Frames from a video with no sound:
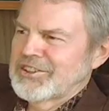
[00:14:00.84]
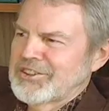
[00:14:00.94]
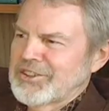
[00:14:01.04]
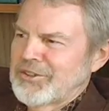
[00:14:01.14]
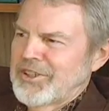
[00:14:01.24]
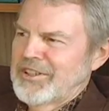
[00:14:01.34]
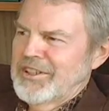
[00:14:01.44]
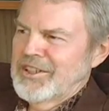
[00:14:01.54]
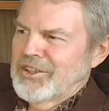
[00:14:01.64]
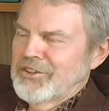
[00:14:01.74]
because it's already
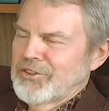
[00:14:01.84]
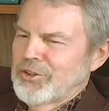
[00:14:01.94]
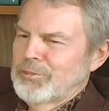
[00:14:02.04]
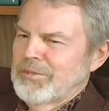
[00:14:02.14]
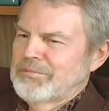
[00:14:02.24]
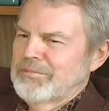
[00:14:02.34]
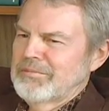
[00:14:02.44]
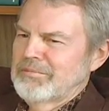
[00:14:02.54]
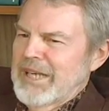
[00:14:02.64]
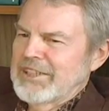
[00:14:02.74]
sort of
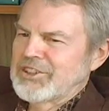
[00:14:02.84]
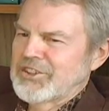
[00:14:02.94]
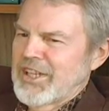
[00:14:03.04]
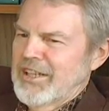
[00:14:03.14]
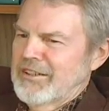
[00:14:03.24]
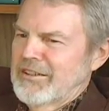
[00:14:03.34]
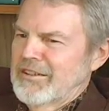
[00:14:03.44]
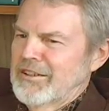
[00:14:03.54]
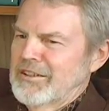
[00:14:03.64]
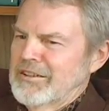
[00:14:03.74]
matches that
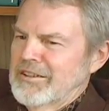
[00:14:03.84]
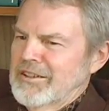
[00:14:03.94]
uh,